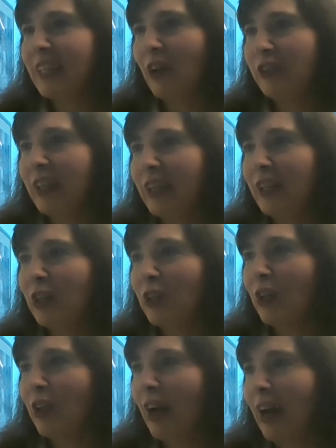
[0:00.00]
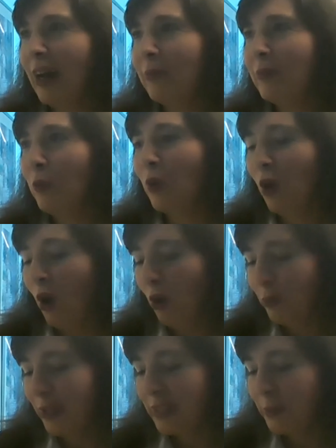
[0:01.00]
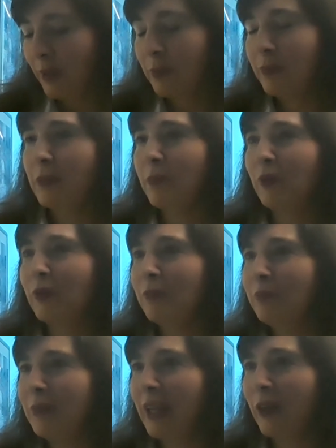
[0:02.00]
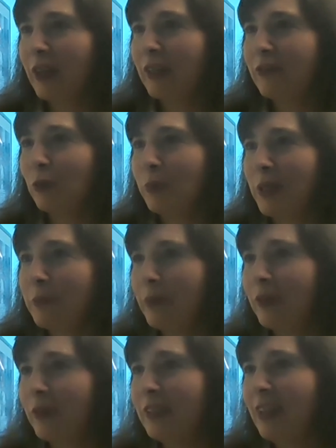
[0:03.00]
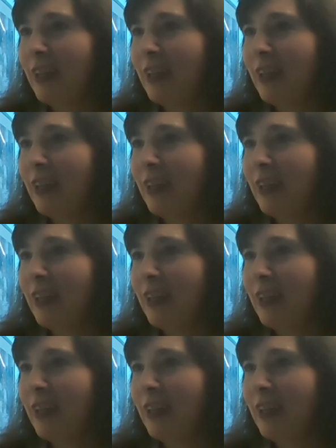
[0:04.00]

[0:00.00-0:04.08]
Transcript: healthcare will always be people caring for people,